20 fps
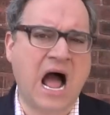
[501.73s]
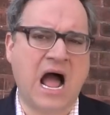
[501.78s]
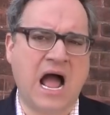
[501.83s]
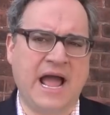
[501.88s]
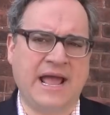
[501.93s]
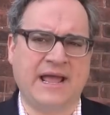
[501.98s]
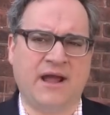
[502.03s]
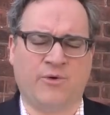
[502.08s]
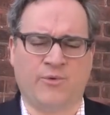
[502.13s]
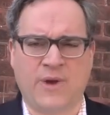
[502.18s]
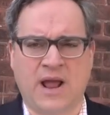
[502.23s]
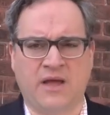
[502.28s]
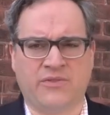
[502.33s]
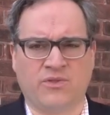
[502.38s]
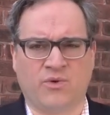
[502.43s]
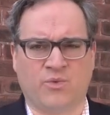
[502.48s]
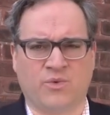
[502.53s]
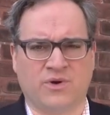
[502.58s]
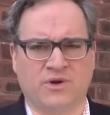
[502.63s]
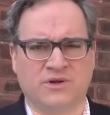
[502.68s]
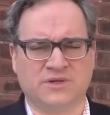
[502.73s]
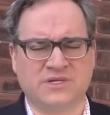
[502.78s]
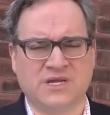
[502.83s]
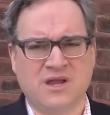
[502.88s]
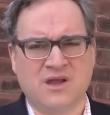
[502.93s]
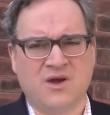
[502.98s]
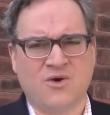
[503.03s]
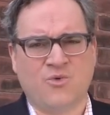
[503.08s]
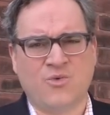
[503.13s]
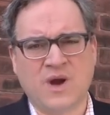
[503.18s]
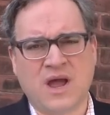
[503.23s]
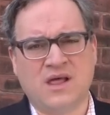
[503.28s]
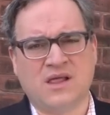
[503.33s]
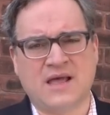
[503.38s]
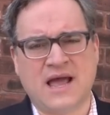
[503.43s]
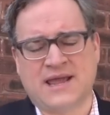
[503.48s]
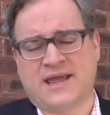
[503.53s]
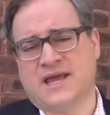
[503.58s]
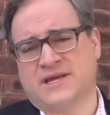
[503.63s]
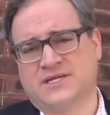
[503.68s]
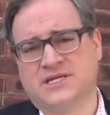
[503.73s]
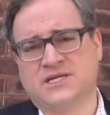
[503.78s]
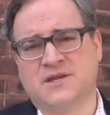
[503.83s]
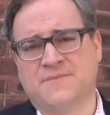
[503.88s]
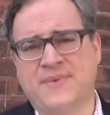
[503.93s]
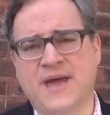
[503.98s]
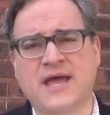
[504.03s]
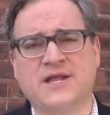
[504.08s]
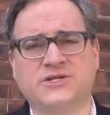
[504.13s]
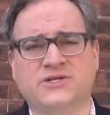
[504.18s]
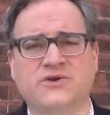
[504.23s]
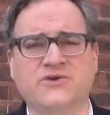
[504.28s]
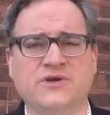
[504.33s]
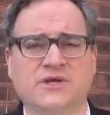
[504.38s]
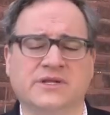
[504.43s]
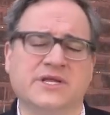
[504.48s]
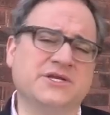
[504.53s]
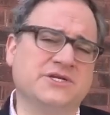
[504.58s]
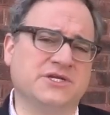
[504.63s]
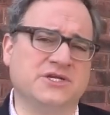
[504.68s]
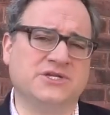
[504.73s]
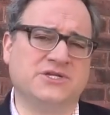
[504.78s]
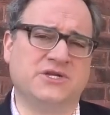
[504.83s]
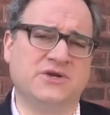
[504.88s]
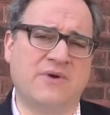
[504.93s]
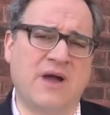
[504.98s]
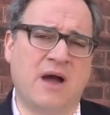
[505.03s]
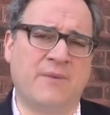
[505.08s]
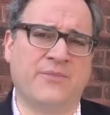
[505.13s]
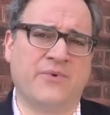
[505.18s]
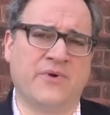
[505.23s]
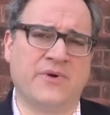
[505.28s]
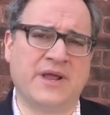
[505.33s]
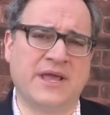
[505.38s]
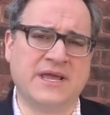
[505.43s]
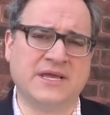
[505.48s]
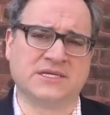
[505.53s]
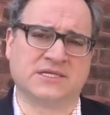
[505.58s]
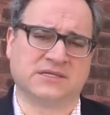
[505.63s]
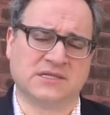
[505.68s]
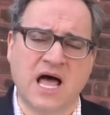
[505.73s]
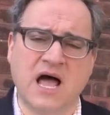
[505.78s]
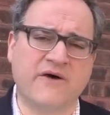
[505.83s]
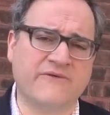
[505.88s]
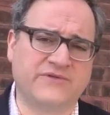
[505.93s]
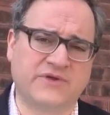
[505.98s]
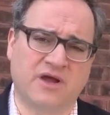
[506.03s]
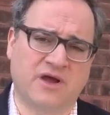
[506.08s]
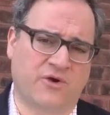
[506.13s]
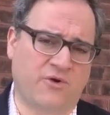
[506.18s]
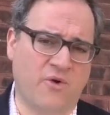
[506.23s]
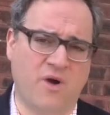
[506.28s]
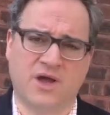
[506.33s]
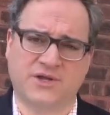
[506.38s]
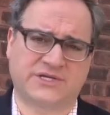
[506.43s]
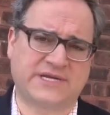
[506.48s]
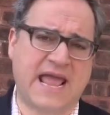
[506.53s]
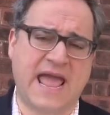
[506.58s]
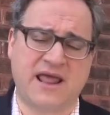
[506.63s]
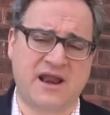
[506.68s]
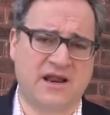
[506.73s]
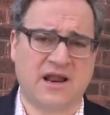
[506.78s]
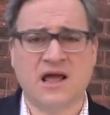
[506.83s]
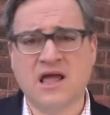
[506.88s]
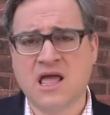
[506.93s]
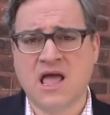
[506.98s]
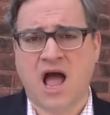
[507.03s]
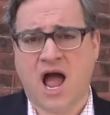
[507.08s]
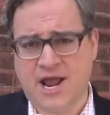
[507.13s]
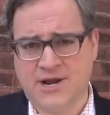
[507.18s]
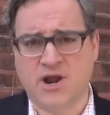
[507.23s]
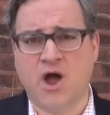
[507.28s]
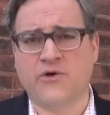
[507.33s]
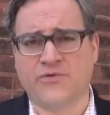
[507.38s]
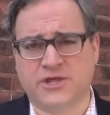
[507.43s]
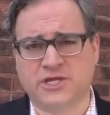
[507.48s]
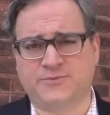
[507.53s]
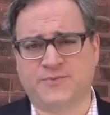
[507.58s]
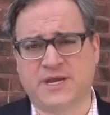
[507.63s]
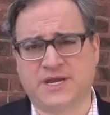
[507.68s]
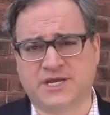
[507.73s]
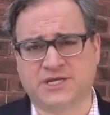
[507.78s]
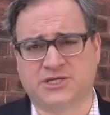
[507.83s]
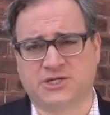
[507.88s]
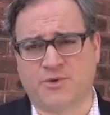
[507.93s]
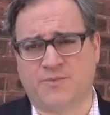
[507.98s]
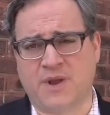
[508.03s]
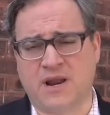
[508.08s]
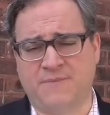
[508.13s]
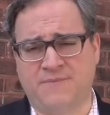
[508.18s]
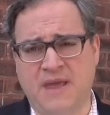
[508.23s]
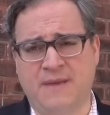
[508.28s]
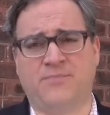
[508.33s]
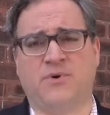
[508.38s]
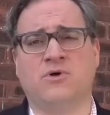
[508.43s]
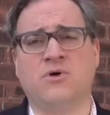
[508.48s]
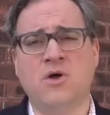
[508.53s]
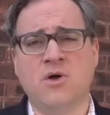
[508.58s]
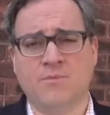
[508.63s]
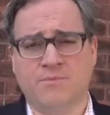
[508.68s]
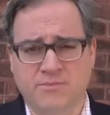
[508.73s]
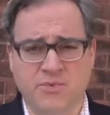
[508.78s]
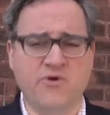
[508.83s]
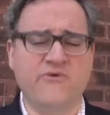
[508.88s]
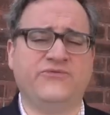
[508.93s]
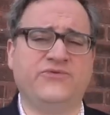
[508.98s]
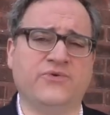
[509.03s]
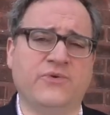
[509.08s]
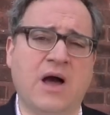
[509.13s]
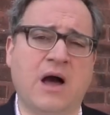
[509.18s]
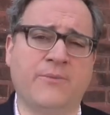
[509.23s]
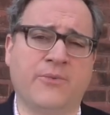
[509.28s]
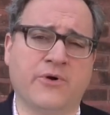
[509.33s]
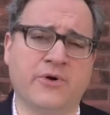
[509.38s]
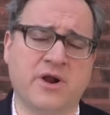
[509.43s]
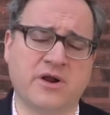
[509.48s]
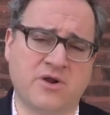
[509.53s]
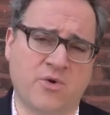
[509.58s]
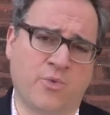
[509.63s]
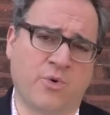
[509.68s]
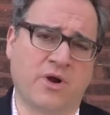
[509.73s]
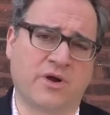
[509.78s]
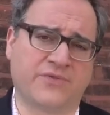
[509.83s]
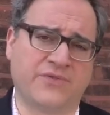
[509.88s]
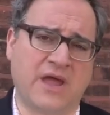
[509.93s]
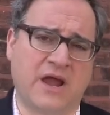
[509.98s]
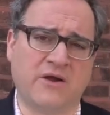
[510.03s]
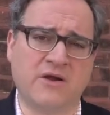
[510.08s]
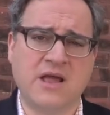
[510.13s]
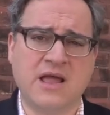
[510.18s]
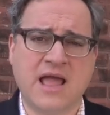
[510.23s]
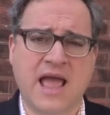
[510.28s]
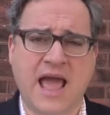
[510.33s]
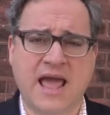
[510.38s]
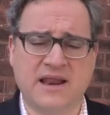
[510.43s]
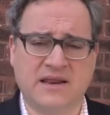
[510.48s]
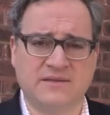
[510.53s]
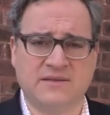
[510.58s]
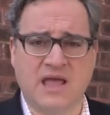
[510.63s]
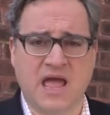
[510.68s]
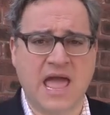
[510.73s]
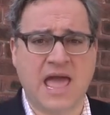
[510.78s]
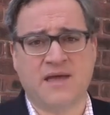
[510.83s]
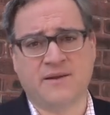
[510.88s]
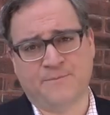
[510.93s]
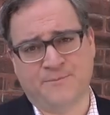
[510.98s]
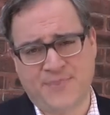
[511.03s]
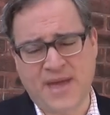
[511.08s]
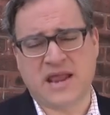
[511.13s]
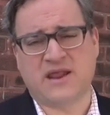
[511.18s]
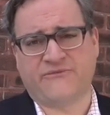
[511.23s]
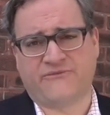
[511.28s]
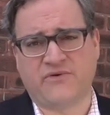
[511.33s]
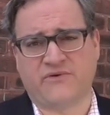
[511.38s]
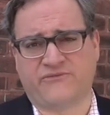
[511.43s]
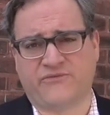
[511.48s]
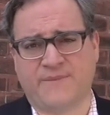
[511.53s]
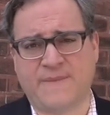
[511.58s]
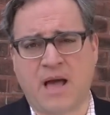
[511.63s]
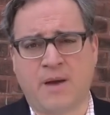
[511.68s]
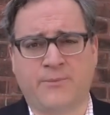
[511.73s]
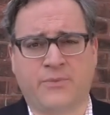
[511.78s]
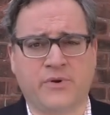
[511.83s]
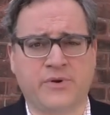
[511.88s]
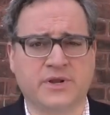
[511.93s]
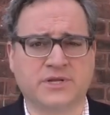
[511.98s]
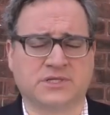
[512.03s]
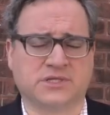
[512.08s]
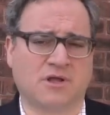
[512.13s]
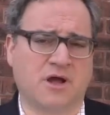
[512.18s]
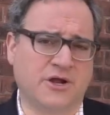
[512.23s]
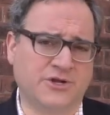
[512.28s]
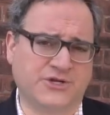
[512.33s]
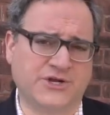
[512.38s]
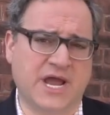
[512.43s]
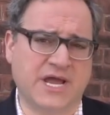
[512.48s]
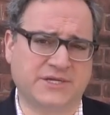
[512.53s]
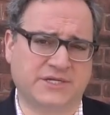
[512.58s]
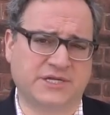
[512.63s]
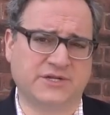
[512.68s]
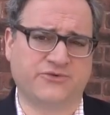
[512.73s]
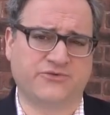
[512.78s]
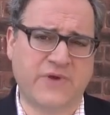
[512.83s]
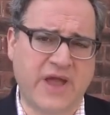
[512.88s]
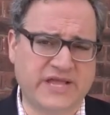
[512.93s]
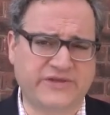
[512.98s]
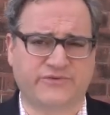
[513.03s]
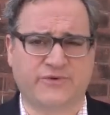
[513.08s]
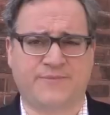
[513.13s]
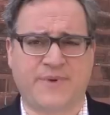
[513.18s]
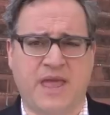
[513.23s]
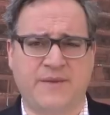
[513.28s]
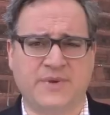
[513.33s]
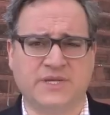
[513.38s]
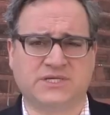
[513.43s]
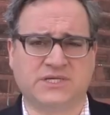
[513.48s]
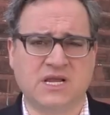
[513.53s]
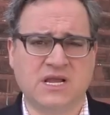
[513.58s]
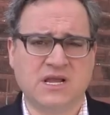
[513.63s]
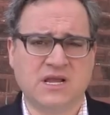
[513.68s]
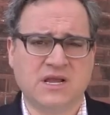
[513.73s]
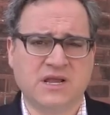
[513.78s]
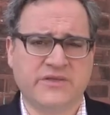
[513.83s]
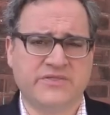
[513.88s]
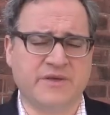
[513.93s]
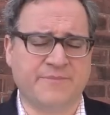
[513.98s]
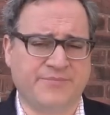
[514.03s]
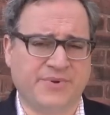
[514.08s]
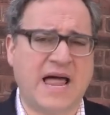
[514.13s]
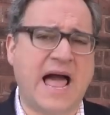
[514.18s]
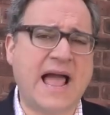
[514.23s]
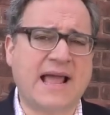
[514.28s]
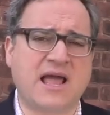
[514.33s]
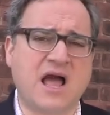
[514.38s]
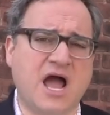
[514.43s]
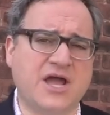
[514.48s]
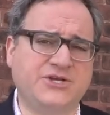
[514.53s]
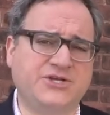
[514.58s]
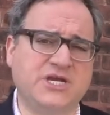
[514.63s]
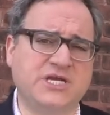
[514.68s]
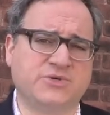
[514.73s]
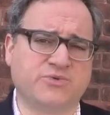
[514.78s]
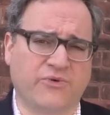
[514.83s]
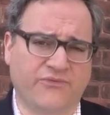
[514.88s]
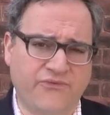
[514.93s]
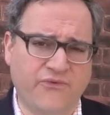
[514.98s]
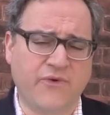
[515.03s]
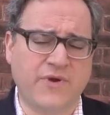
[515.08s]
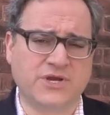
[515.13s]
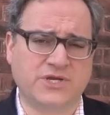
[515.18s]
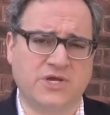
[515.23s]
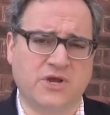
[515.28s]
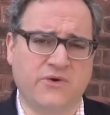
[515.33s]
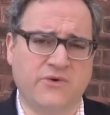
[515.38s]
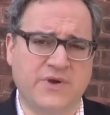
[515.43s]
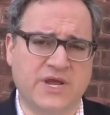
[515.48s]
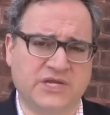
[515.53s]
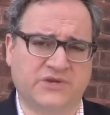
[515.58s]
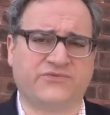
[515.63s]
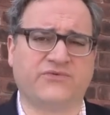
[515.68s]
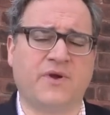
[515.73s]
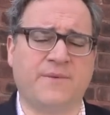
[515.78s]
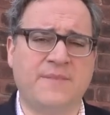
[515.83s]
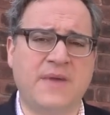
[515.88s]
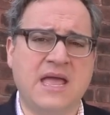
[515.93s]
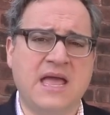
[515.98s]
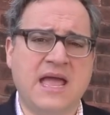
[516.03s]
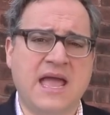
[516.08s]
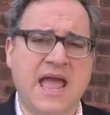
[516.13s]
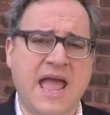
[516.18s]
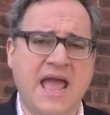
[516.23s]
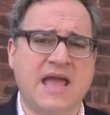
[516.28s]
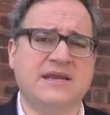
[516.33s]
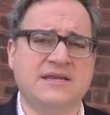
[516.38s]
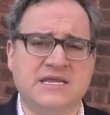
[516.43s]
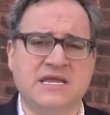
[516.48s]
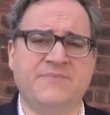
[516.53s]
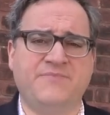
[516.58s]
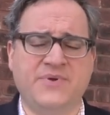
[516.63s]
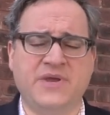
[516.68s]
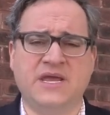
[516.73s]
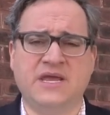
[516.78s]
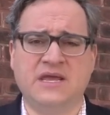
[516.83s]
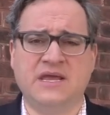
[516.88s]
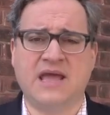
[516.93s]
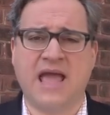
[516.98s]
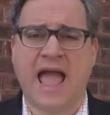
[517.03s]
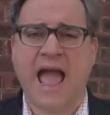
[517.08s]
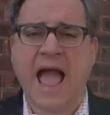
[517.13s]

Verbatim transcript: eye around the world. Well, I guess it depends who you listen to. Alberta is loved across Canada. I know this because so many people move to Alberta to work there and benefit from Alberta's largesse and transfer payments. The black eye she's referring to is from NDP